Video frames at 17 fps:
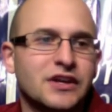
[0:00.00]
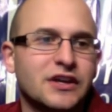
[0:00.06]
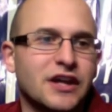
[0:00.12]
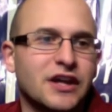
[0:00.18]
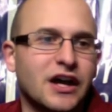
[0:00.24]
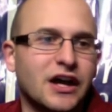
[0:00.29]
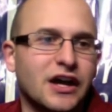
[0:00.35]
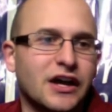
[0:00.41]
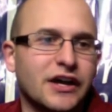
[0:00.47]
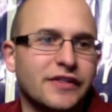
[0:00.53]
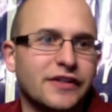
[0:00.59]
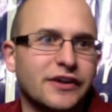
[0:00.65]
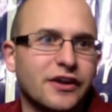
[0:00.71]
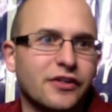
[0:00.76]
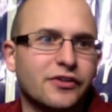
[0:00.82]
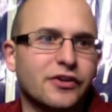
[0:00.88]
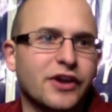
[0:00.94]
And
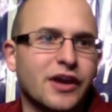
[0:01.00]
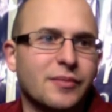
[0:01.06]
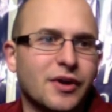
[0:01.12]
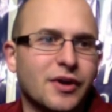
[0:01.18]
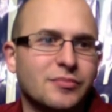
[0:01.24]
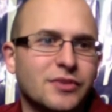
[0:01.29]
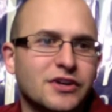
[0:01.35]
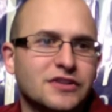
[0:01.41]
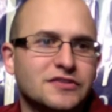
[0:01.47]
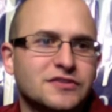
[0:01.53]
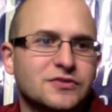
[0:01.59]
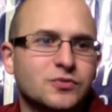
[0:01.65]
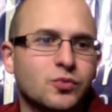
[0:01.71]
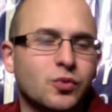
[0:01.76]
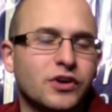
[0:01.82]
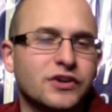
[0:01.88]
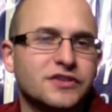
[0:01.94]
the other game I missed
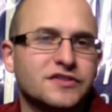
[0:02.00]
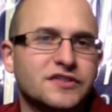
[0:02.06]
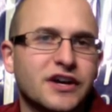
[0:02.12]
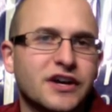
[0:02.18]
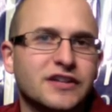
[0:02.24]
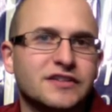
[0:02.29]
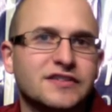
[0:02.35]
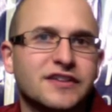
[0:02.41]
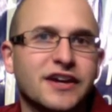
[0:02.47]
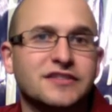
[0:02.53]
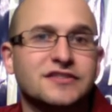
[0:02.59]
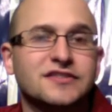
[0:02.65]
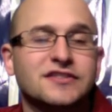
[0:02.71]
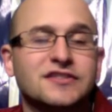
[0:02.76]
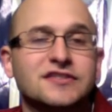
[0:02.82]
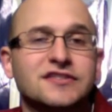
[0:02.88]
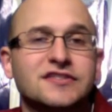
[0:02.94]
was
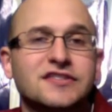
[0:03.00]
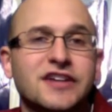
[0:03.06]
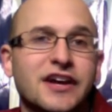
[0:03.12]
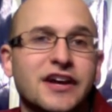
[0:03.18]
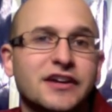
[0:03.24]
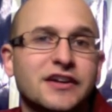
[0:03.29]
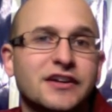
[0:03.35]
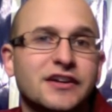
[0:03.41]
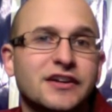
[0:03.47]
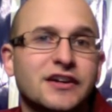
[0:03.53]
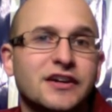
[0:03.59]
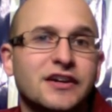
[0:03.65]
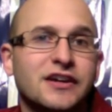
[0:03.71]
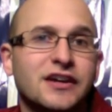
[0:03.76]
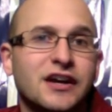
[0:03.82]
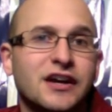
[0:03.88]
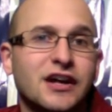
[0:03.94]
Texas Tech
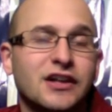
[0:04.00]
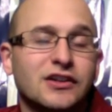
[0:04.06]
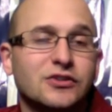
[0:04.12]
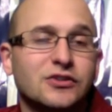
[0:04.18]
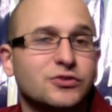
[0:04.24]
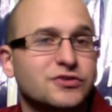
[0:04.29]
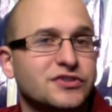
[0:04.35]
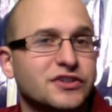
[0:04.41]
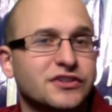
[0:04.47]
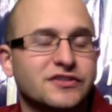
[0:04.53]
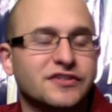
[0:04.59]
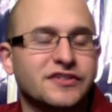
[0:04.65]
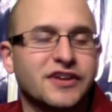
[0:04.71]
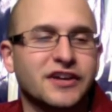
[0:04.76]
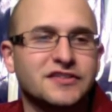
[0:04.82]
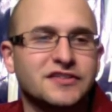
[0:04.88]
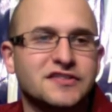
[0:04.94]
losing to
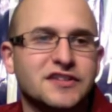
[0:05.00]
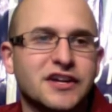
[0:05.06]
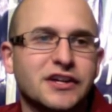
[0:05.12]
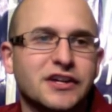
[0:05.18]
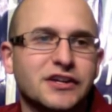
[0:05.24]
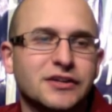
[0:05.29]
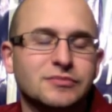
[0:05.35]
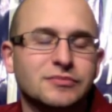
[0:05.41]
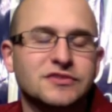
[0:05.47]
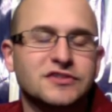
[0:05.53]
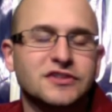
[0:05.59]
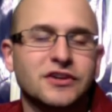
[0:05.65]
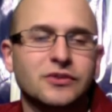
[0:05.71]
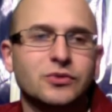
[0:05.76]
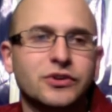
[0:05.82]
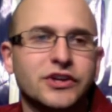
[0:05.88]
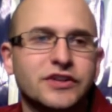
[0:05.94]
Texas A&M.
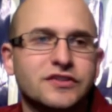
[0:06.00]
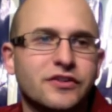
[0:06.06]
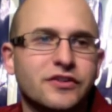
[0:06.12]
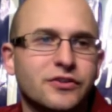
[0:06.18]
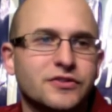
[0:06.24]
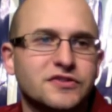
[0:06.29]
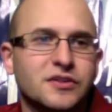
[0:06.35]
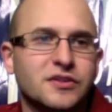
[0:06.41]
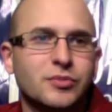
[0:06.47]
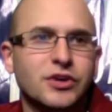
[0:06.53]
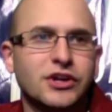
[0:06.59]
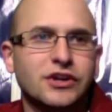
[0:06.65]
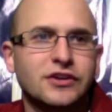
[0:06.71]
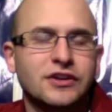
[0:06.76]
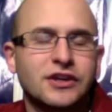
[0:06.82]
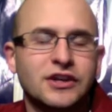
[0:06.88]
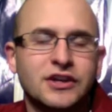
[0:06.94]
So we'll get to those in a
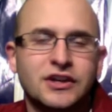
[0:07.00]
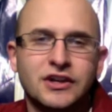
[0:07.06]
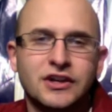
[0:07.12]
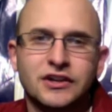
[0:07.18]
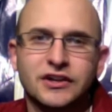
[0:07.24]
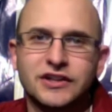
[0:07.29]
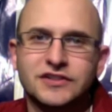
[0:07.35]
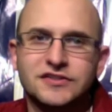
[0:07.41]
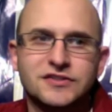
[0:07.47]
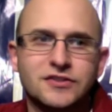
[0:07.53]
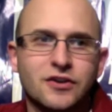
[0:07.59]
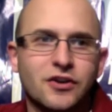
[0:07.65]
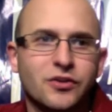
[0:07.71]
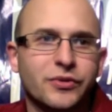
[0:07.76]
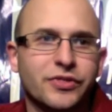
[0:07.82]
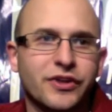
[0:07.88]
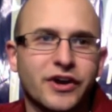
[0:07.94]
minute. Let's
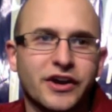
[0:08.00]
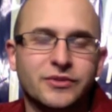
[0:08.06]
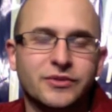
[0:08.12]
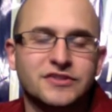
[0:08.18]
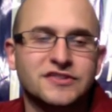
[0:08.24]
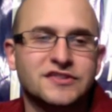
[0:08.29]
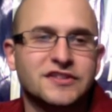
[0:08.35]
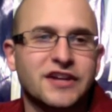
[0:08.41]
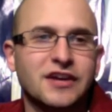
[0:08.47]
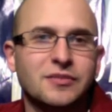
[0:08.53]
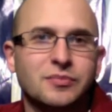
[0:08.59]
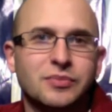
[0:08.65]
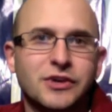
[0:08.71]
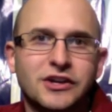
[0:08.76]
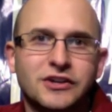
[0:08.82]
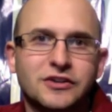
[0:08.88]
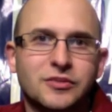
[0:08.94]
start with Iowa State
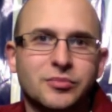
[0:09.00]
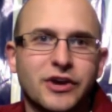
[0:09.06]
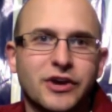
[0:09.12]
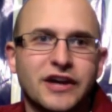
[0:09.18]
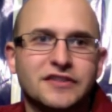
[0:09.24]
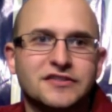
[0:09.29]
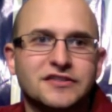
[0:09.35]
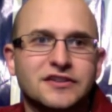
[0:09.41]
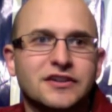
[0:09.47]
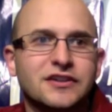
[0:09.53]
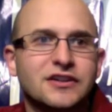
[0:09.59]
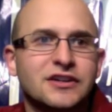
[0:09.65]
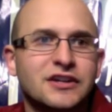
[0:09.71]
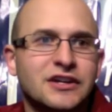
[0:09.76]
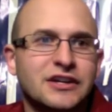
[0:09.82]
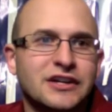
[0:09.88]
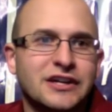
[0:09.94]
beating Nebraska
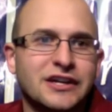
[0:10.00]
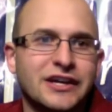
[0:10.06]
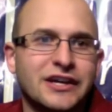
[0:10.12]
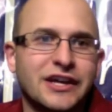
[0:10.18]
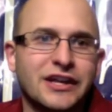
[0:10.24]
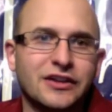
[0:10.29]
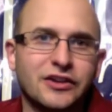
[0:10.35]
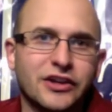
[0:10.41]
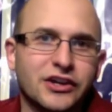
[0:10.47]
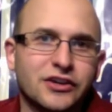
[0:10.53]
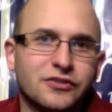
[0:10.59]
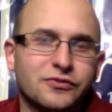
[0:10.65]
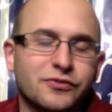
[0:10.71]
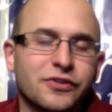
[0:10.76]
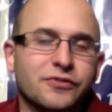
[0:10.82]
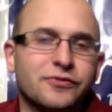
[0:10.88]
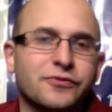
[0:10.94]
in Lincoln
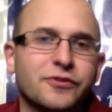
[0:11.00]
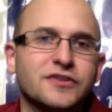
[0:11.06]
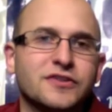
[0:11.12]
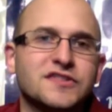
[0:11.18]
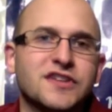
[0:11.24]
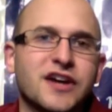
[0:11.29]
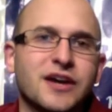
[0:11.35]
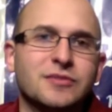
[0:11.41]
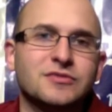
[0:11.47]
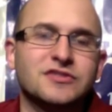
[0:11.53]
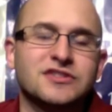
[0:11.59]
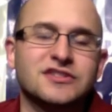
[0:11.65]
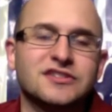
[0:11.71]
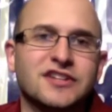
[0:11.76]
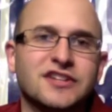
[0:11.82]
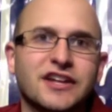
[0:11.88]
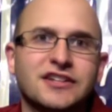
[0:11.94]
for the first time
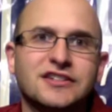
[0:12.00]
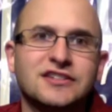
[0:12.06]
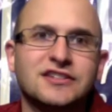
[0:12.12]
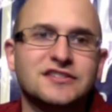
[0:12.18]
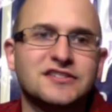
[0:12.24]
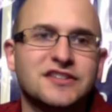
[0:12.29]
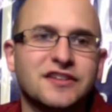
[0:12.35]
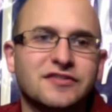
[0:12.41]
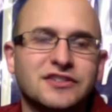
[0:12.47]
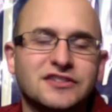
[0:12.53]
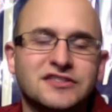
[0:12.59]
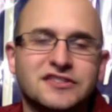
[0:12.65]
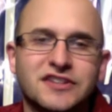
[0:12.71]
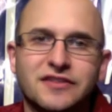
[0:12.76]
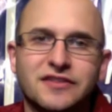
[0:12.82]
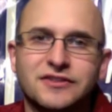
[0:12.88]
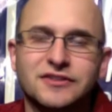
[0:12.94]
since
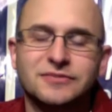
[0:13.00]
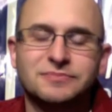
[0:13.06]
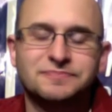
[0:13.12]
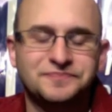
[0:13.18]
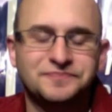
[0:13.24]
1977.